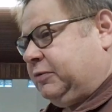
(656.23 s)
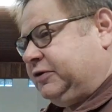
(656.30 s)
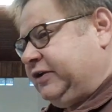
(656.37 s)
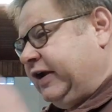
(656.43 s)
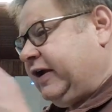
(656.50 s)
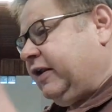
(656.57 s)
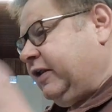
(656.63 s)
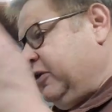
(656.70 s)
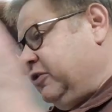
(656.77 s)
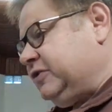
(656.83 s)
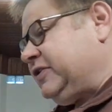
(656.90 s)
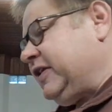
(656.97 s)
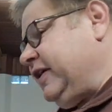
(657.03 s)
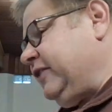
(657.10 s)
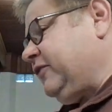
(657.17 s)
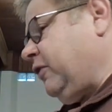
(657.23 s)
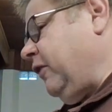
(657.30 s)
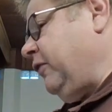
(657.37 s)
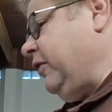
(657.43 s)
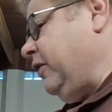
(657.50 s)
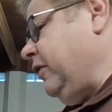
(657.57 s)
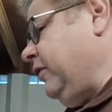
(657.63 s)
particularly good things
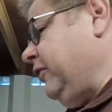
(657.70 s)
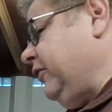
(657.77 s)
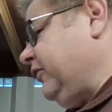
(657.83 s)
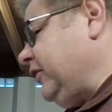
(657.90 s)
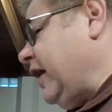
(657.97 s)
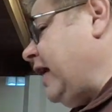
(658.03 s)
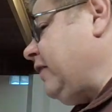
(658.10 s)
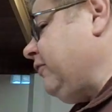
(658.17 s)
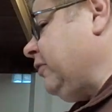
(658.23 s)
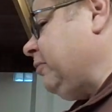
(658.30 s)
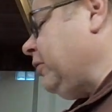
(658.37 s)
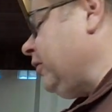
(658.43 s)
on the side of the